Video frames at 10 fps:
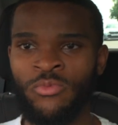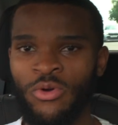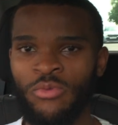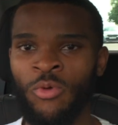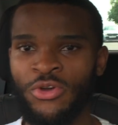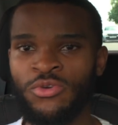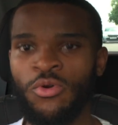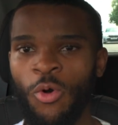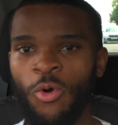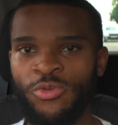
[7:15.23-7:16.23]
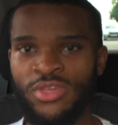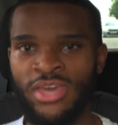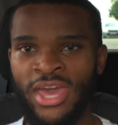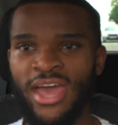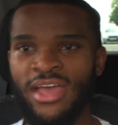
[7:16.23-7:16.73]
what you call to
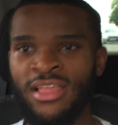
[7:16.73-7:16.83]
get